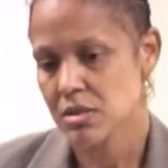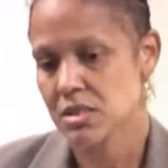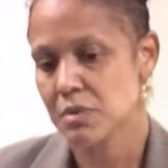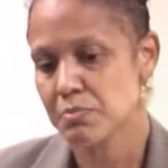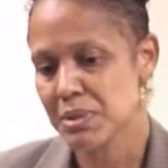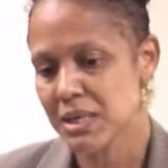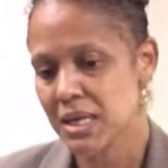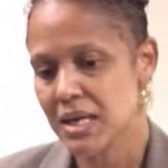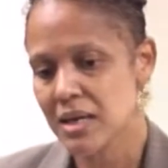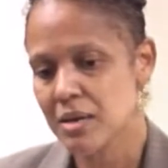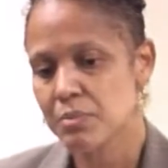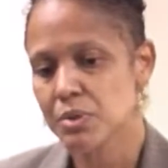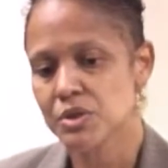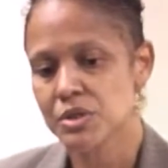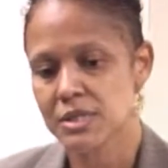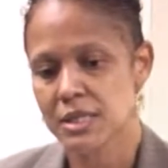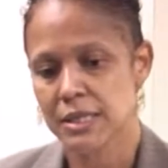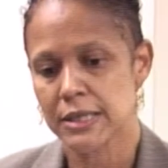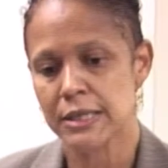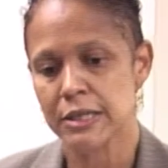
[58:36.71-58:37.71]
to be able
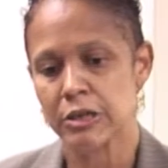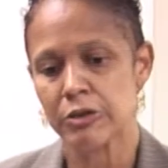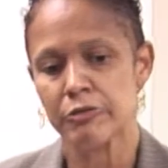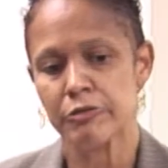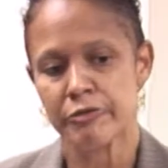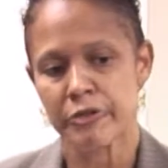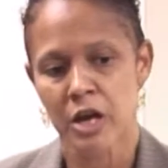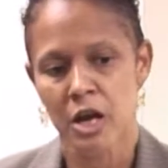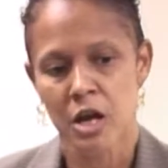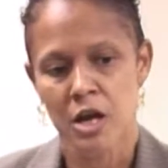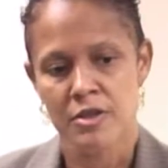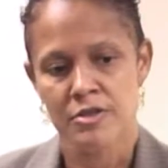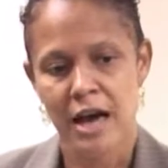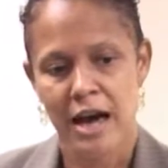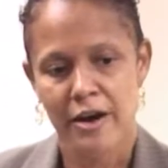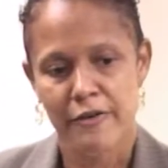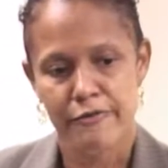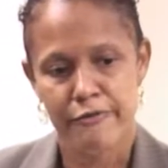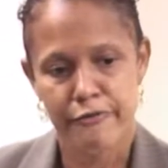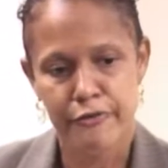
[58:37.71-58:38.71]
to give
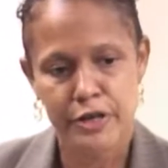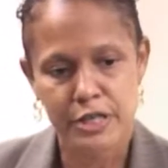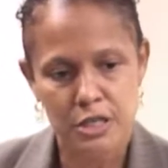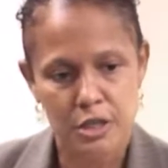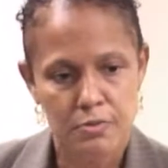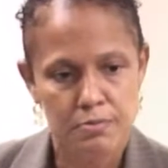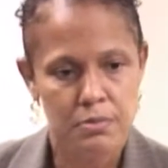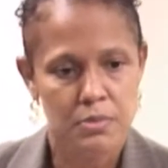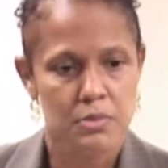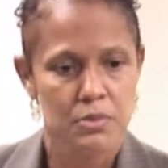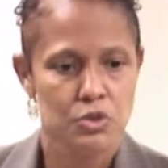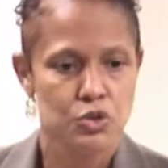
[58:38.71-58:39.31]
that freedom